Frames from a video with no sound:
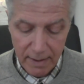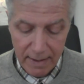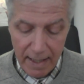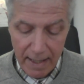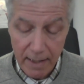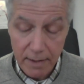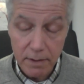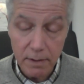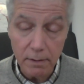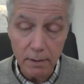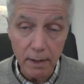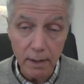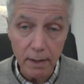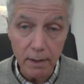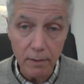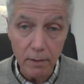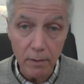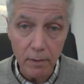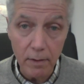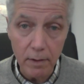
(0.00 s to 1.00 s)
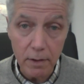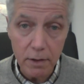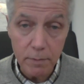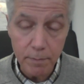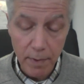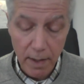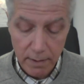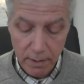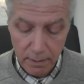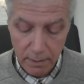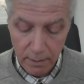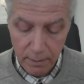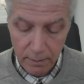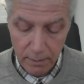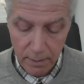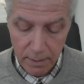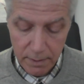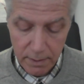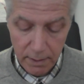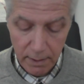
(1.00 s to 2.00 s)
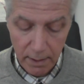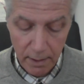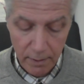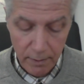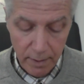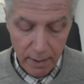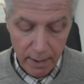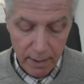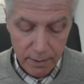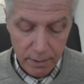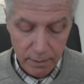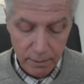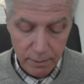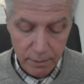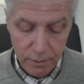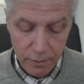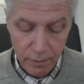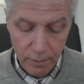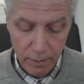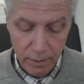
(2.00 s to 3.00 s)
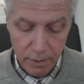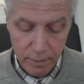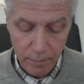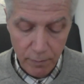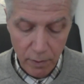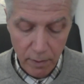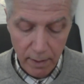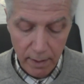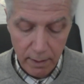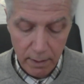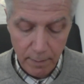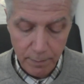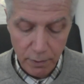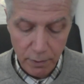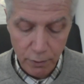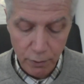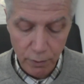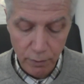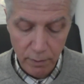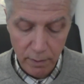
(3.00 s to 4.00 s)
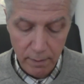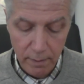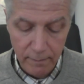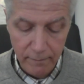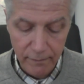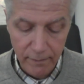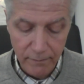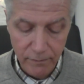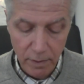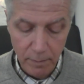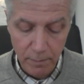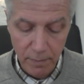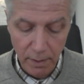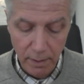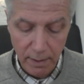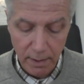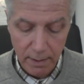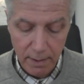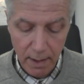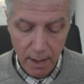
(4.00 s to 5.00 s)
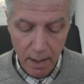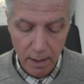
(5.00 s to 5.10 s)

gasoline are expected to cost the international insurance market up to $250 million.